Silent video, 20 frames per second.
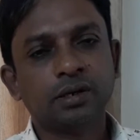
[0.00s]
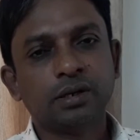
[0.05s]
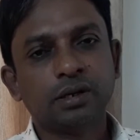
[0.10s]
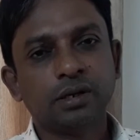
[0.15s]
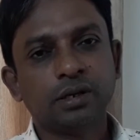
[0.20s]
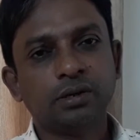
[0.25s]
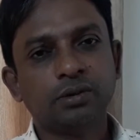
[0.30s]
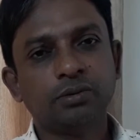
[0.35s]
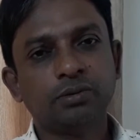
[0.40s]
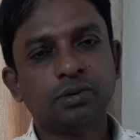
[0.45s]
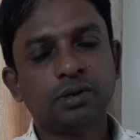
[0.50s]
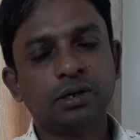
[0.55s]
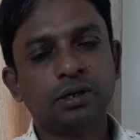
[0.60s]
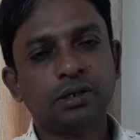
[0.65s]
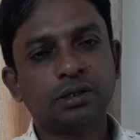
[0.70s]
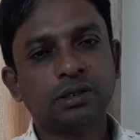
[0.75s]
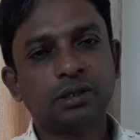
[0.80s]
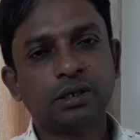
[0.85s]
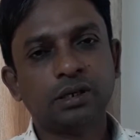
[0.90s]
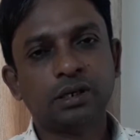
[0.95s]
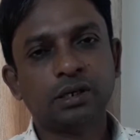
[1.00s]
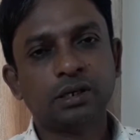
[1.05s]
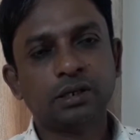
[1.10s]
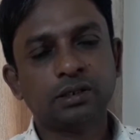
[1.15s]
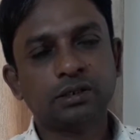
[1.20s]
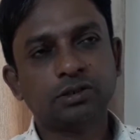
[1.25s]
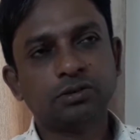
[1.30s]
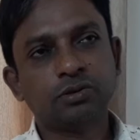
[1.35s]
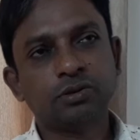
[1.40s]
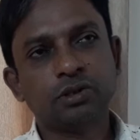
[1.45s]
you are the
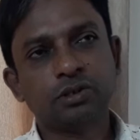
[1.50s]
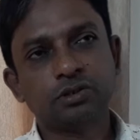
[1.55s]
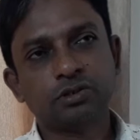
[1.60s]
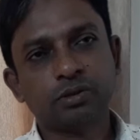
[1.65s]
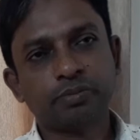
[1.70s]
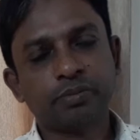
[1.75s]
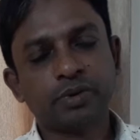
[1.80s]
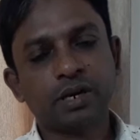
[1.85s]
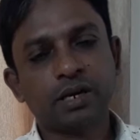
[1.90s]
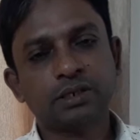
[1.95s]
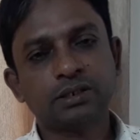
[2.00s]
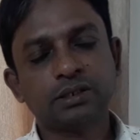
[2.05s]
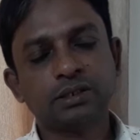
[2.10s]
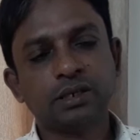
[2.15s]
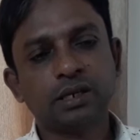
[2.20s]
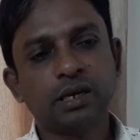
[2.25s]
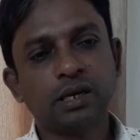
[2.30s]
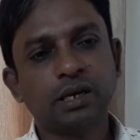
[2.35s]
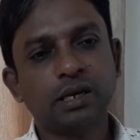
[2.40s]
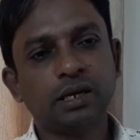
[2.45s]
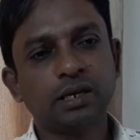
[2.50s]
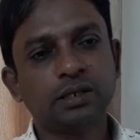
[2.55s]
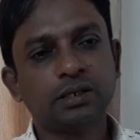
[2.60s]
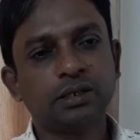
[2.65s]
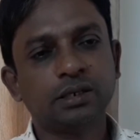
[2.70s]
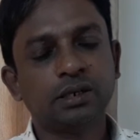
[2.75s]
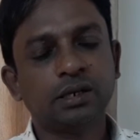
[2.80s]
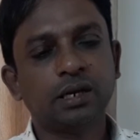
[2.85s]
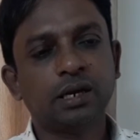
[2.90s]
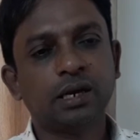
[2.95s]
students of class 8,
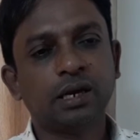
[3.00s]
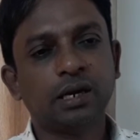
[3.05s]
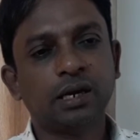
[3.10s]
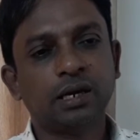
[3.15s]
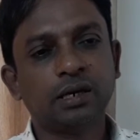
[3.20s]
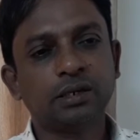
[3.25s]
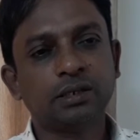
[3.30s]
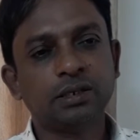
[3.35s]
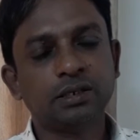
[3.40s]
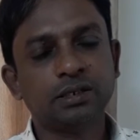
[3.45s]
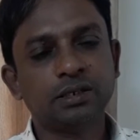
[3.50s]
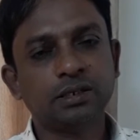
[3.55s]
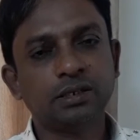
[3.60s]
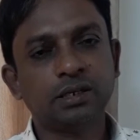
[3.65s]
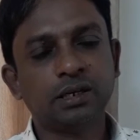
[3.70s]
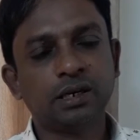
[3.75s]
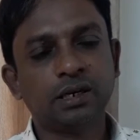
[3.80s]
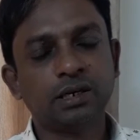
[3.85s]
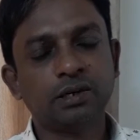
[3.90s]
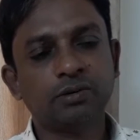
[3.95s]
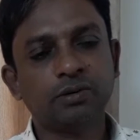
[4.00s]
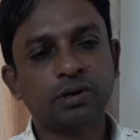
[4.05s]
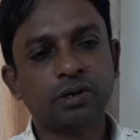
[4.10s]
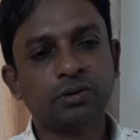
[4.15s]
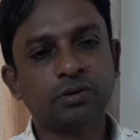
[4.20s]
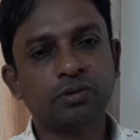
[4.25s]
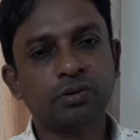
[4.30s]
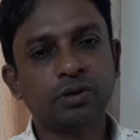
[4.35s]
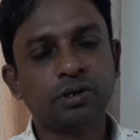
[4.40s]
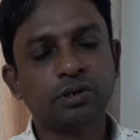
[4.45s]
and this year you are
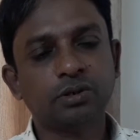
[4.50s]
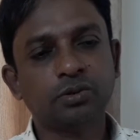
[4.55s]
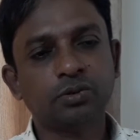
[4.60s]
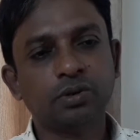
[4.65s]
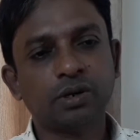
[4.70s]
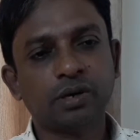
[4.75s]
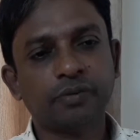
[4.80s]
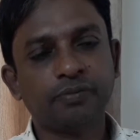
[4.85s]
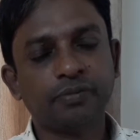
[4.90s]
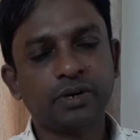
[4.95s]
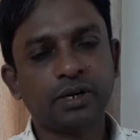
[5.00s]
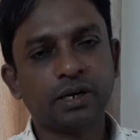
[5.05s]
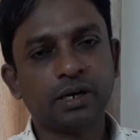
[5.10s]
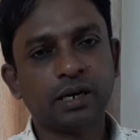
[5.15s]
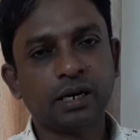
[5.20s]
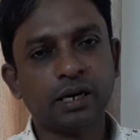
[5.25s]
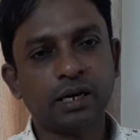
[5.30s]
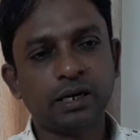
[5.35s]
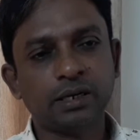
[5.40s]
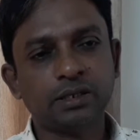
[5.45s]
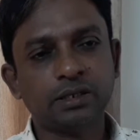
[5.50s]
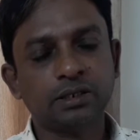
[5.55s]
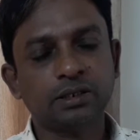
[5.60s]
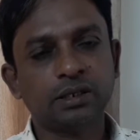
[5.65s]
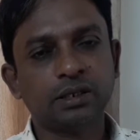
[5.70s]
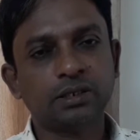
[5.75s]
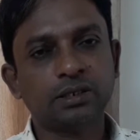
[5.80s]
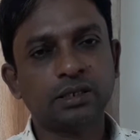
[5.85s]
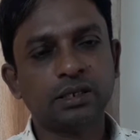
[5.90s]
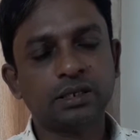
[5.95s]
going to appear at
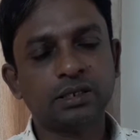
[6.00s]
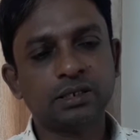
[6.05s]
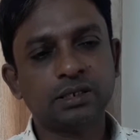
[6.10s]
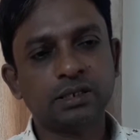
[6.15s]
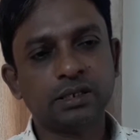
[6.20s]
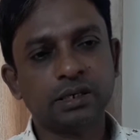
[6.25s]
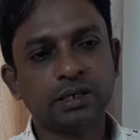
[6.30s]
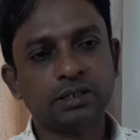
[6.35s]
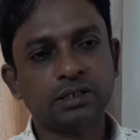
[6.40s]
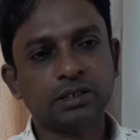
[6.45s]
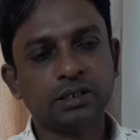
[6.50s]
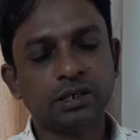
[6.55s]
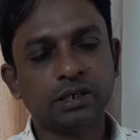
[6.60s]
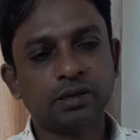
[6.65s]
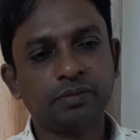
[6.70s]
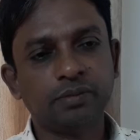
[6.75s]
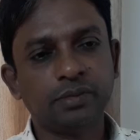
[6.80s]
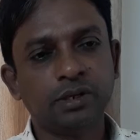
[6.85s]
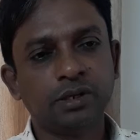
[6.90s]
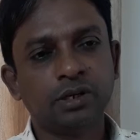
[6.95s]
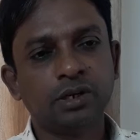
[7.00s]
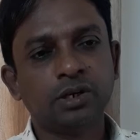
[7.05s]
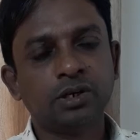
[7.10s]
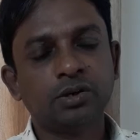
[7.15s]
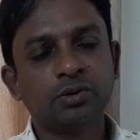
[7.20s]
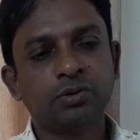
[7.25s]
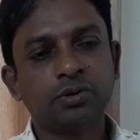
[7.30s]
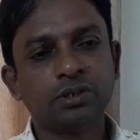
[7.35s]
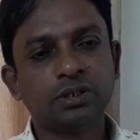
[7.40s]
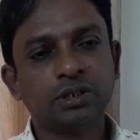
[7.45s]
the JSC exam,
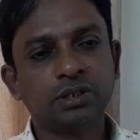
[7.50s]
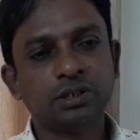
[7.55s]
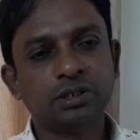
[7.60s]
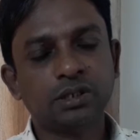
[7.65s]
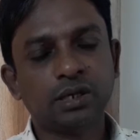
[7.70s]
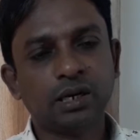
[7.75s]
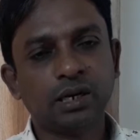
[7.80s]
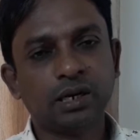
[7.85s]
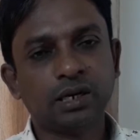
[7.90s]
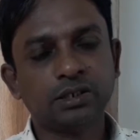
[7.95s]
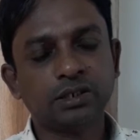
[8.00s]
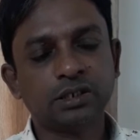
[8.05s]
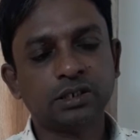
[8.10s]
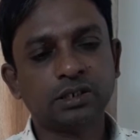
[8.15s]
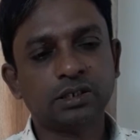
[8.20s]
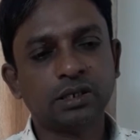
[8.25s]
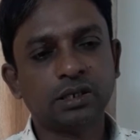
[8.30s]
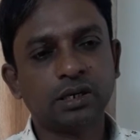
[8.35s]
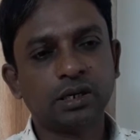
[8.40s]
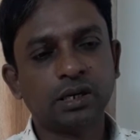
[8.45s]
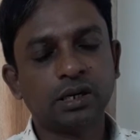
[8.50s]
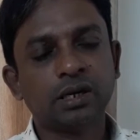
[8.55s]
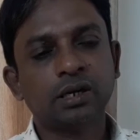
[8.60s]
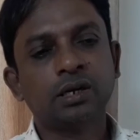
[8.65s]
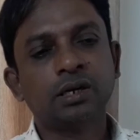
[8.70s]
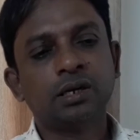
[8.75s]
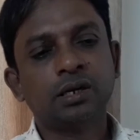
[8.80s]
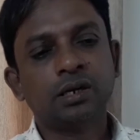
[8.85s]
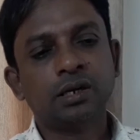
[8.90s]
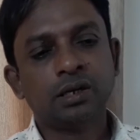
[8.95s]
which is the largest
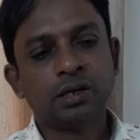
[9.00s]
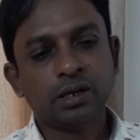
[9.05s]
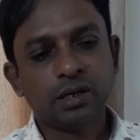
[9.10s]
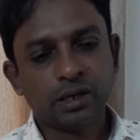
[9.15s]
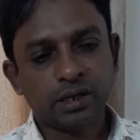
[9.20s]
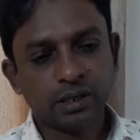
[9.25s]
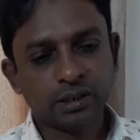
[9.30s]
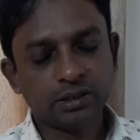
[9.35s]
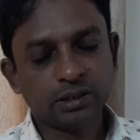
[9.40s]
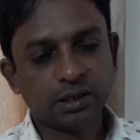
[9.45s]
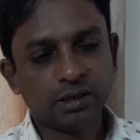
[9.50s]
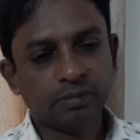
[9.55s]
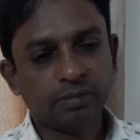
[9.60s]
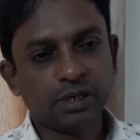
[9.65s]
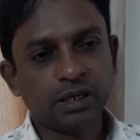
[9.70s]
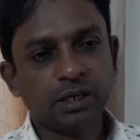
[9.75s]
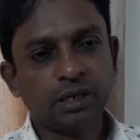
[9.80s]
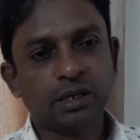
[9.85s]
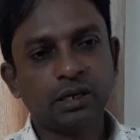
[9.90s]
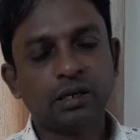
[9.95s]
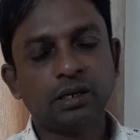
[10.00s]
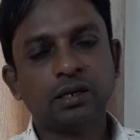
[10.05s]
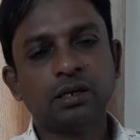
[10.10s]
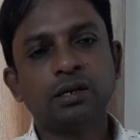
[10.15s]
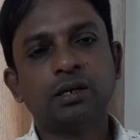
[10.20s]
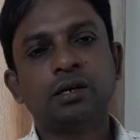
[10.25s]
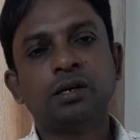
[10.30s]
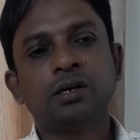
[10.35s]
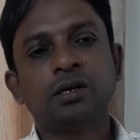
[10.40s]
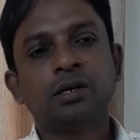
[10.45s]
exam in
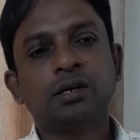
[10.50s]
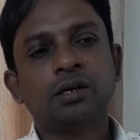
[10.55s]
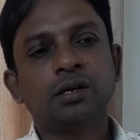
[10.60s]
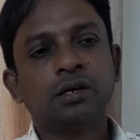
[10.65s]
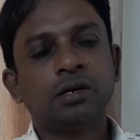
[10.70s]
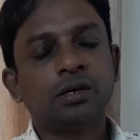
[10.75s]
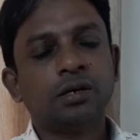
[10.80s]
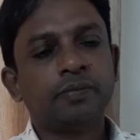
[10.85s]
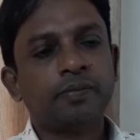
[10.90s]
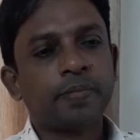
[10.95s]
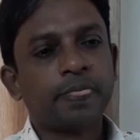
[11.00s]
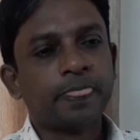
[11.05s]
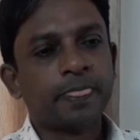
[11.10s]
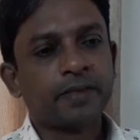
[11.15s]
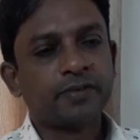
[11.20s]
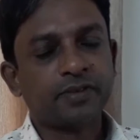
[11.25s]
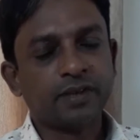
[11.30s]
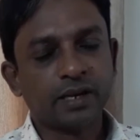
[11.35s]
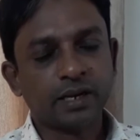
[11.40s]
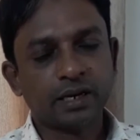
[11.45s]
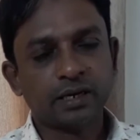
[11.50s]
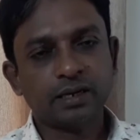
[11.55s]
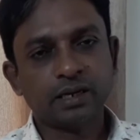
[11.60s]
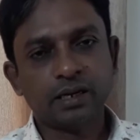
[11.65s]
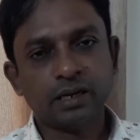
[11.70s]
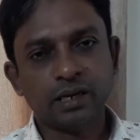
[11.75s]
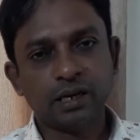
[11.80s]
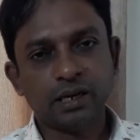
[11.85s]
secondary